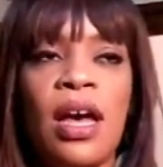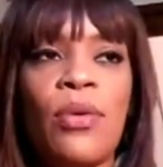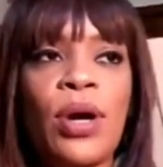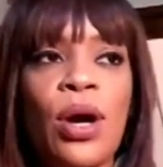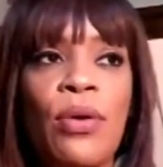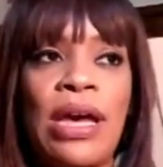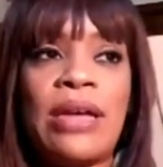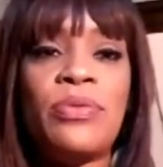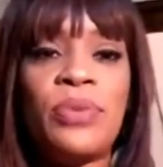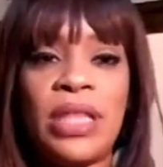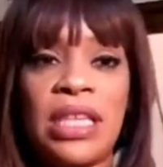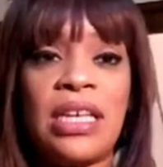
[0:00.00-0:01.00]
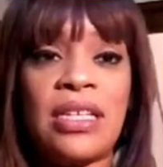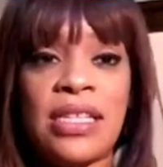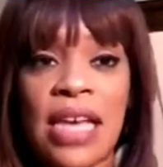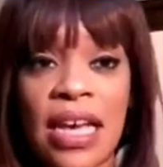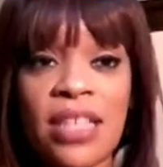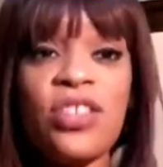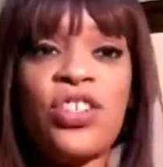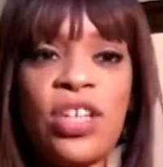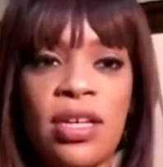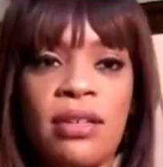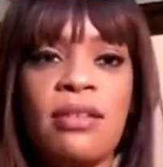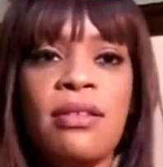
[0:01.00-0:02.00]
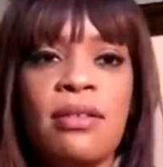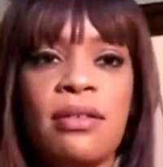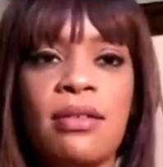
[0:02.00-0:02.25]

I would go in with the intention